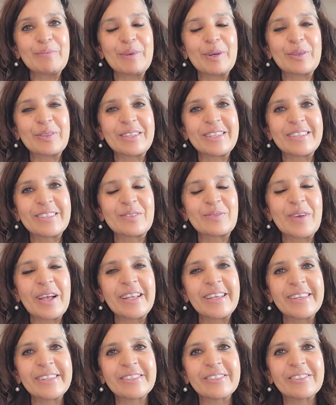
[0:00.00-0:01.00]
about these
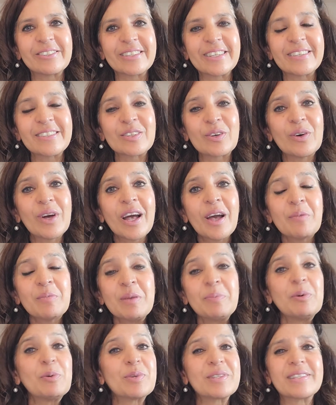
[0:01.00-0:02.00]
regularly. So,
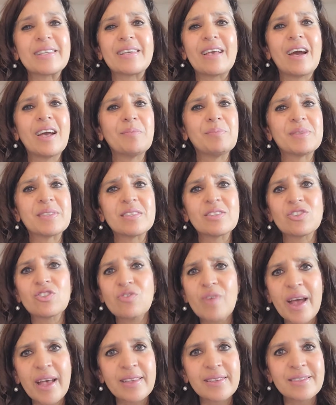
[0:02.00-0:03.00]
people will say, I'm
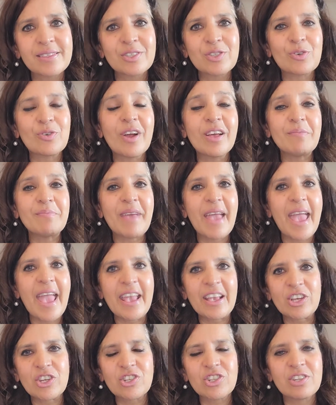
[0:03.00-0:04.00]
stressed, or I'm
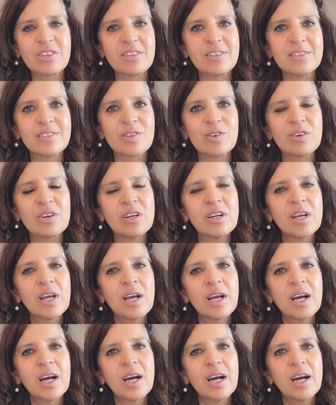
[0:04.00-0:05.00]
anxious, or
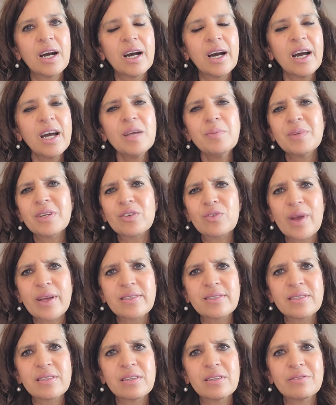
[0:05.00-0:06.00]
I'm
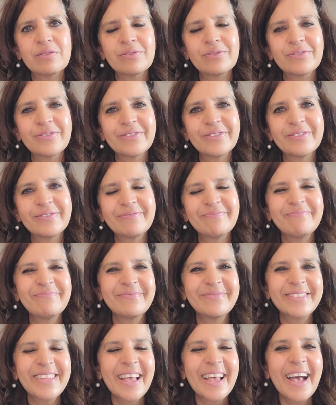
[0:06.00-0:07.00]
aggressive.
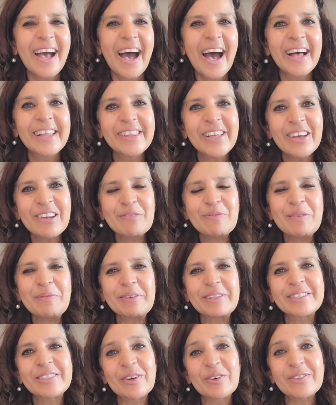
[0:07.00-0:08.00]
A lot of
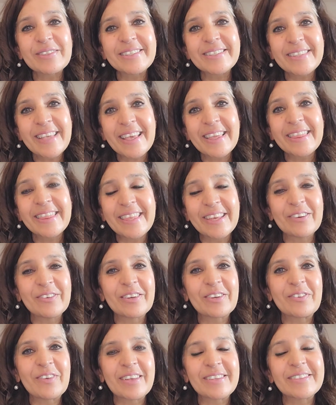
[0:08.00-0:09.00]
people don't say they're
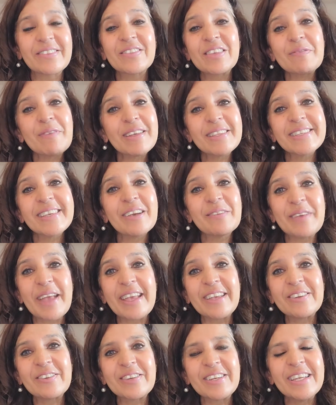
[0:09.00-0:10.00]
aggressive. They might say I'm
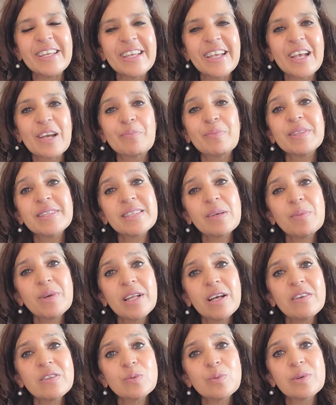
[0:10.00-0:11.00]
angry, but someone
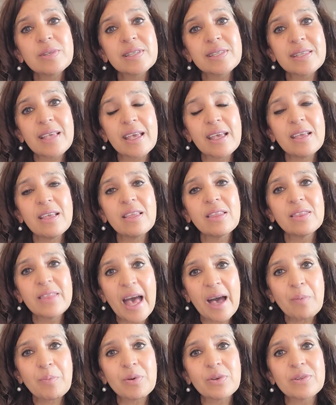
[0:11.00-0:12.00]
else will say
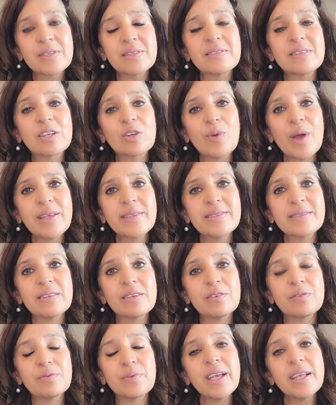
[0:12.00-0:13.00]
that person's
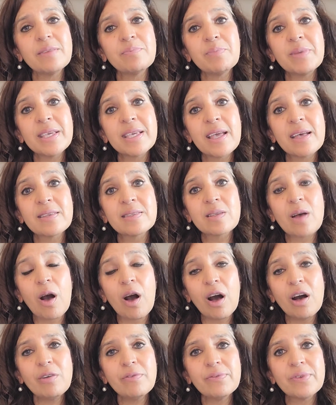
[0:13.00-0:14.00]
aggressive, right? And because
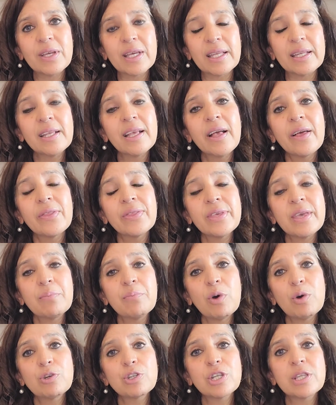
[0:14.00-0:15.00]
often the
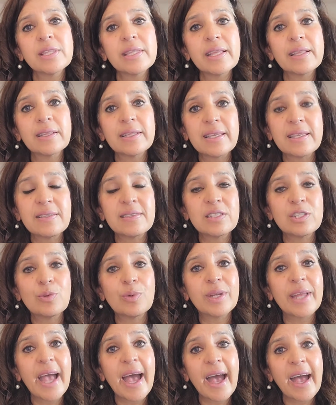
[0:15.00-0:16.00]
emotion then leads to
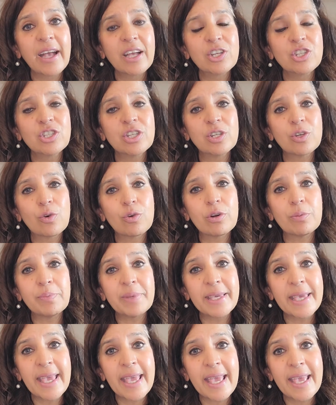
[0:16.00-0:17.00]
an action or a
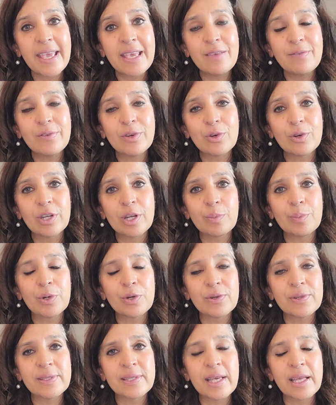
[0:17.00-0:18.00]
behavior in a
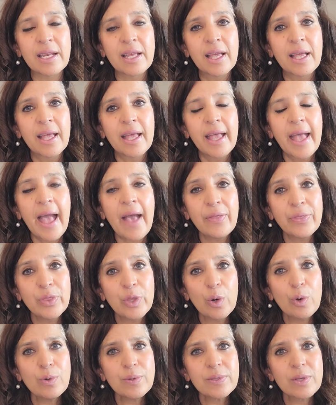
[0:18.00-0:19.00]
person. And
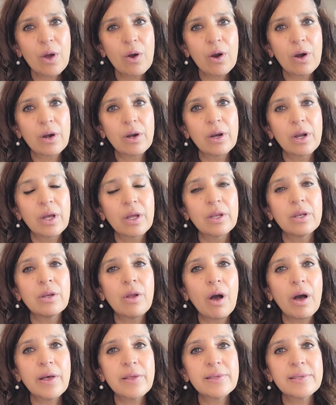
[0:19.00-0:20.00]
those are
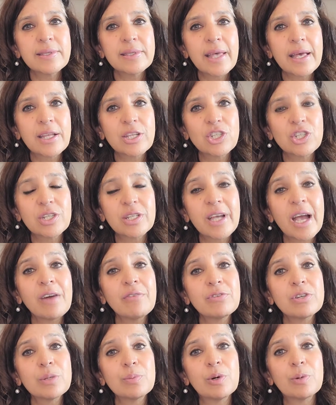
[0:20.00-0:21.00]
not such
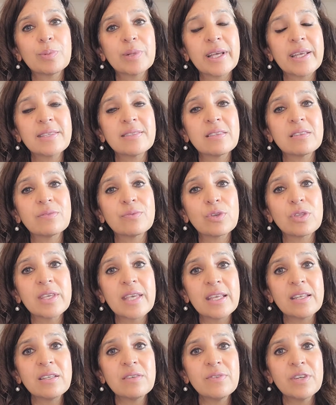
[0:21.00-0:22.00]
comfortable places for
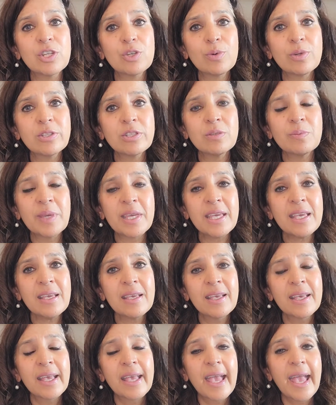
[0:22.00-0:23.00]
the individual to be.
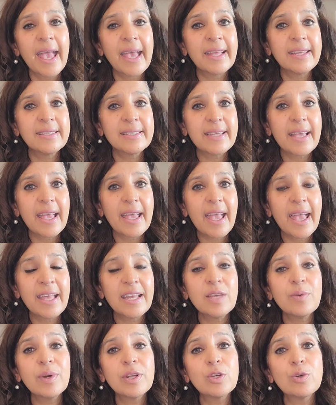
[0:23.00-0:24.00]
And
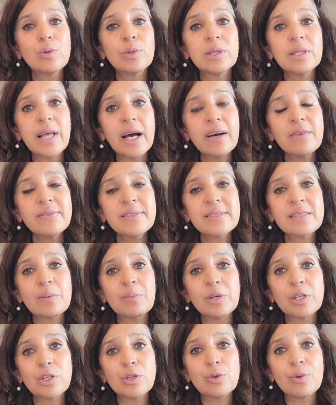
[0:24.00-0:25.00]
anyone who loves
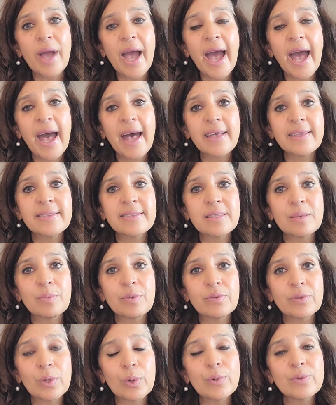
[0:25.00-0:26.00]
someone who has some
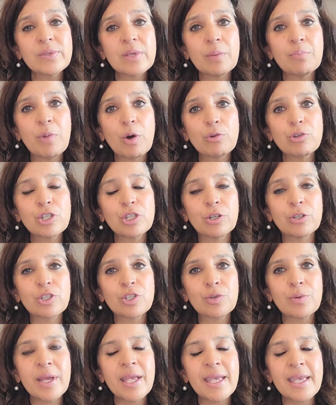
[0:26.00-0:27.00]
of those emotional
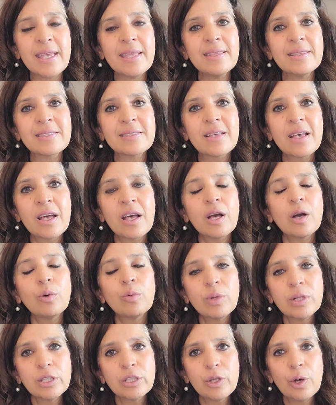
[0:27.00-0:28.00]
traits
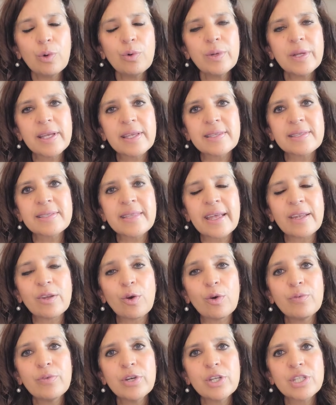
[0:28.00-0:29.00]
will notice that
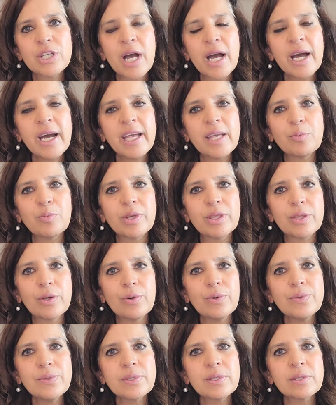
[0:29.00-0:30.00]
over time, when
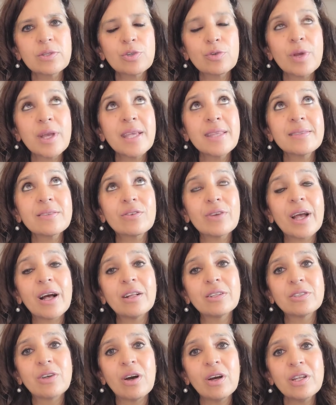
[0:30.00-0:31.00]
those traits are
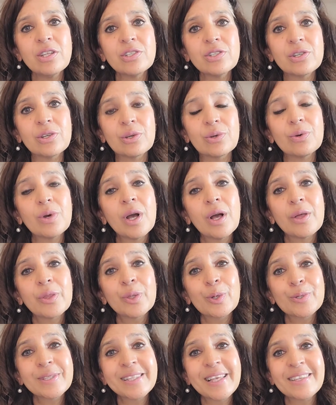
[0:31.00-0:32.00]
held on to,
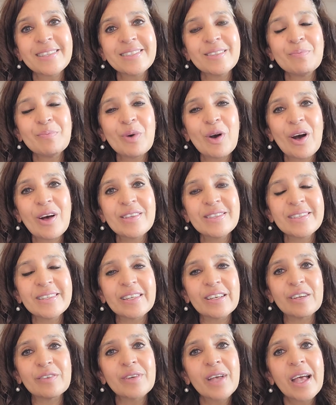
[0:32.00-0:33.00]
those less than
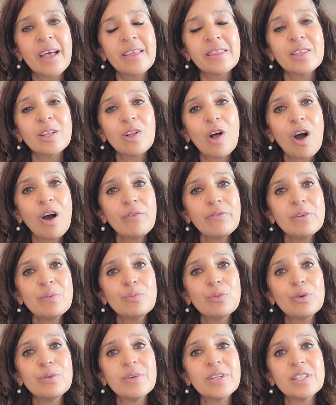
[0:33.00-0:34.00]
positive, they'll
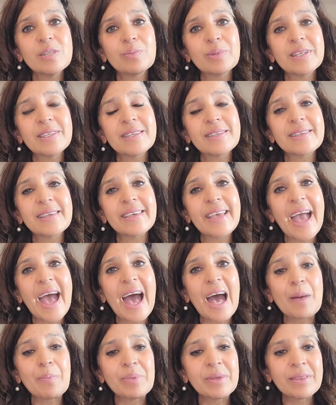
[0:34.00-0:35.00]
often move into places like
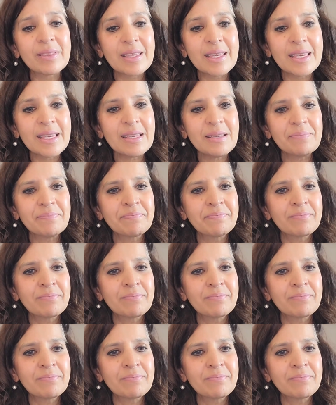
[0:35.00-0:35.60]
apathy,